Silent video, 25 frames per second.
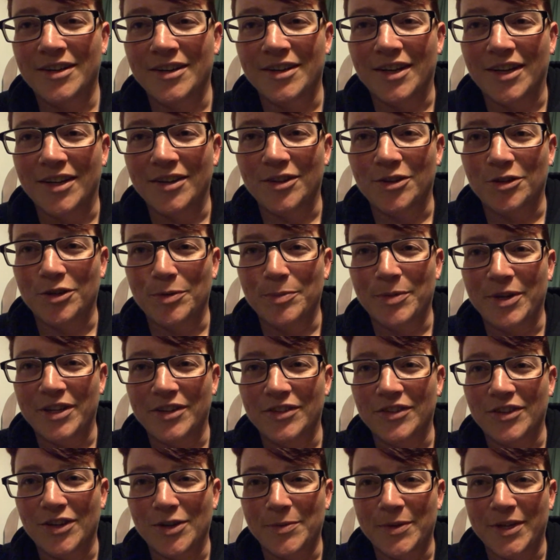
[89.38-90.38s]
9:30 by
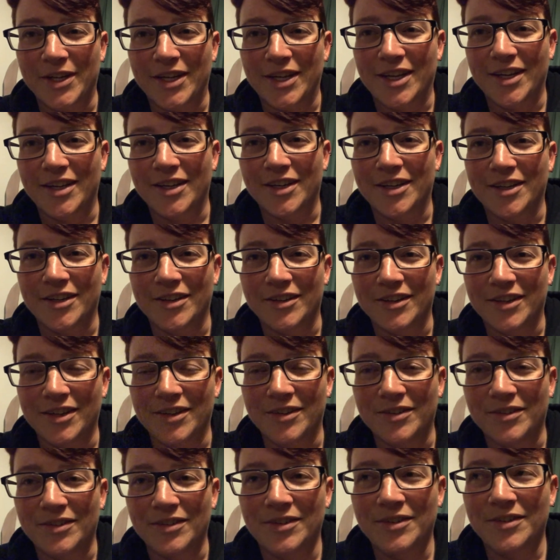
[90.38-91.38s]
the time I got here. And
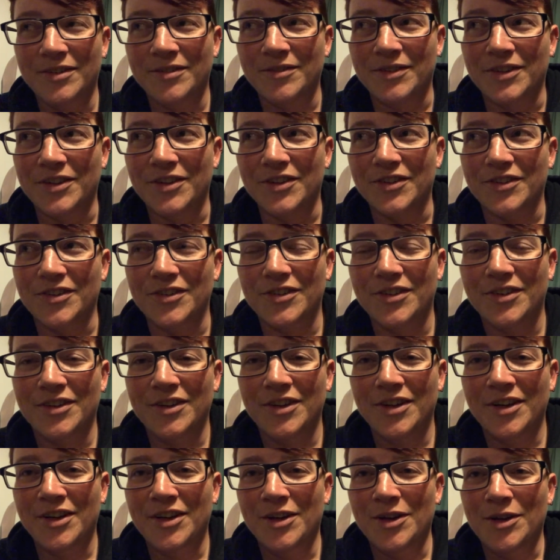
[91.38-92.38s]
then we just
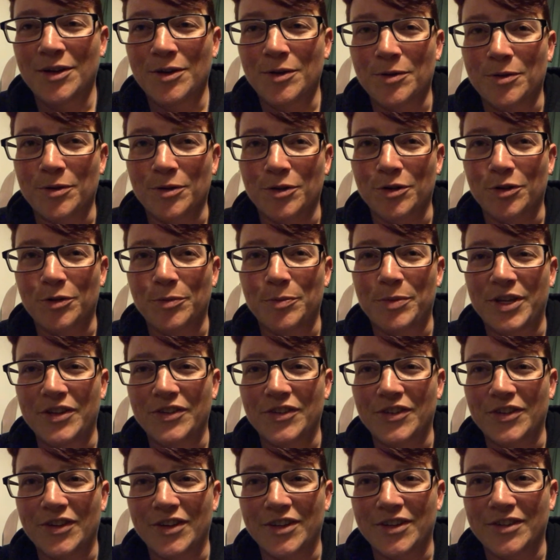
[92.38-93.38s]
ordered
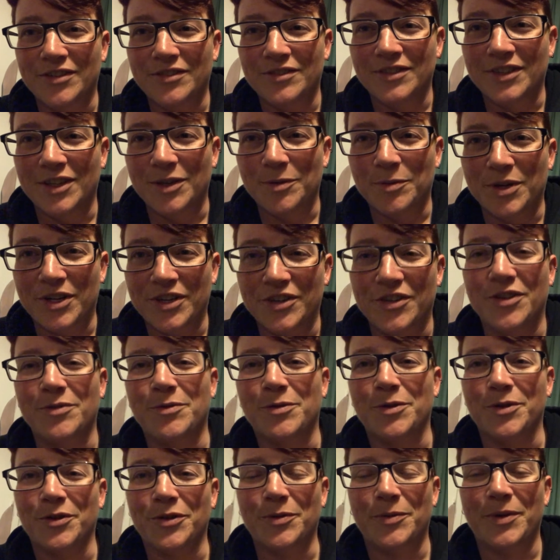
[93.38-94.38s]
pizza and watched The
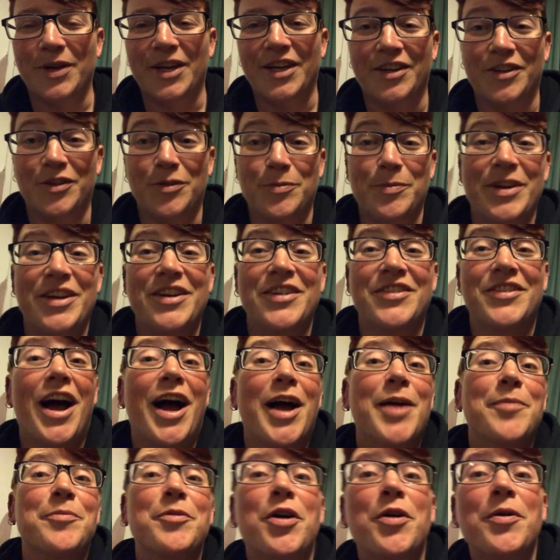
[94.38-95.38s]
Force Awakens because
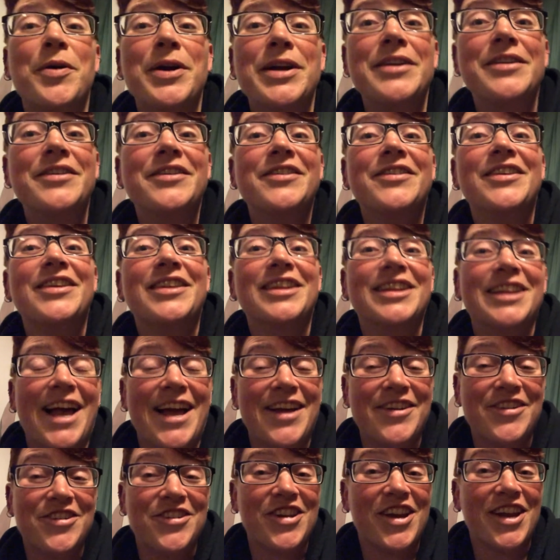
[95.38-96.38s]
I'm going to see The
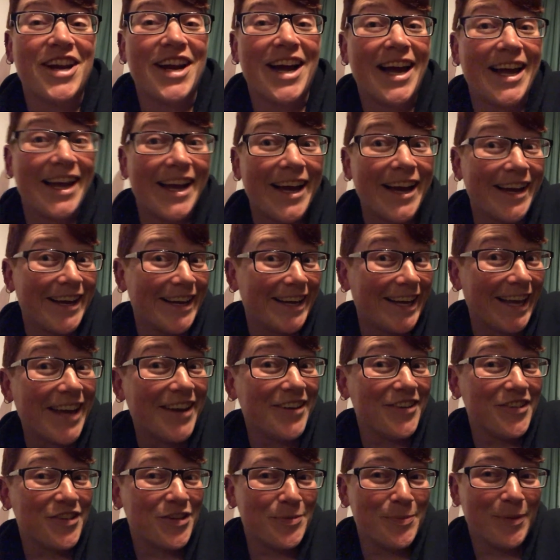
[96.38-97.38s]
Last Jedi
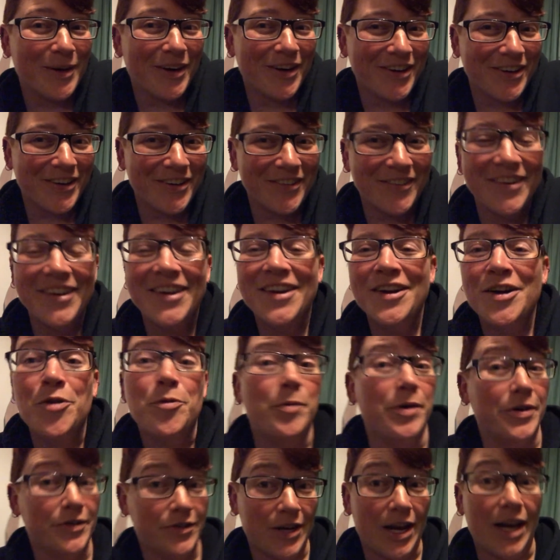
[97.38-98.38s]
again tomorrow,
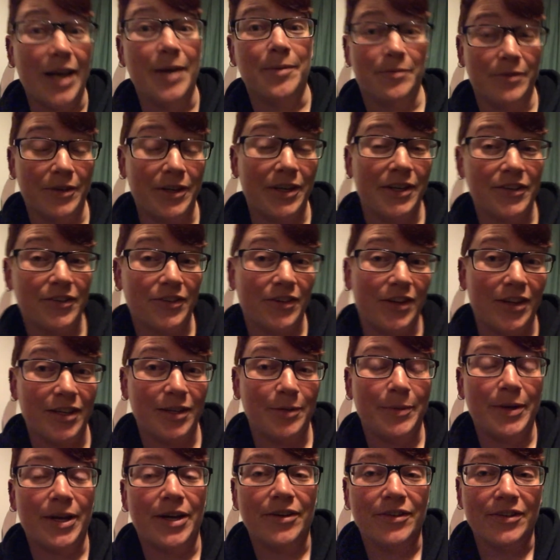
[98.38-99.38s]
which I'm very excited
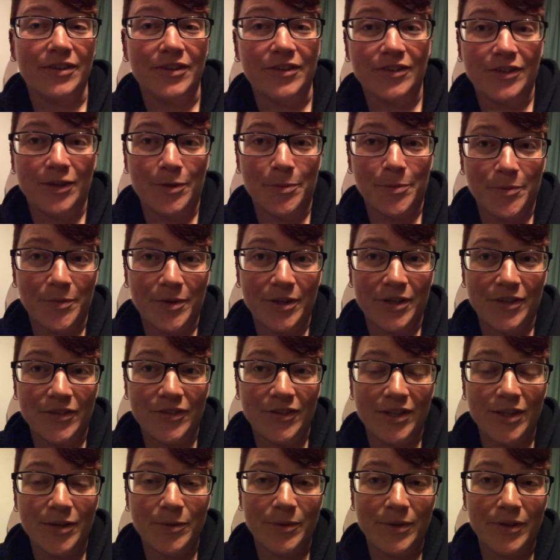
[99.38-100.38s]
about. And this time I'm going to
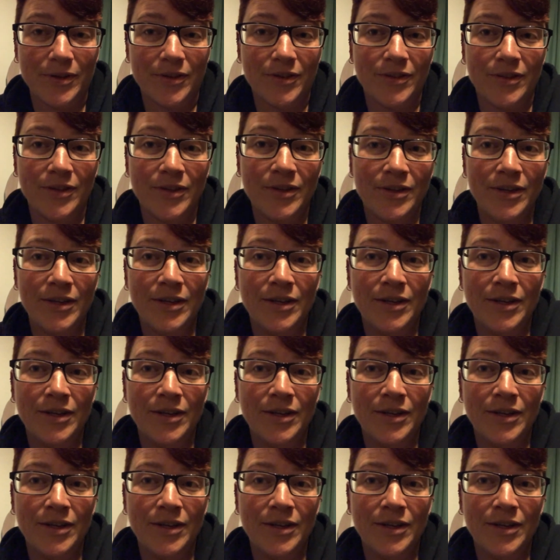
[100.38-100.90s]
see it with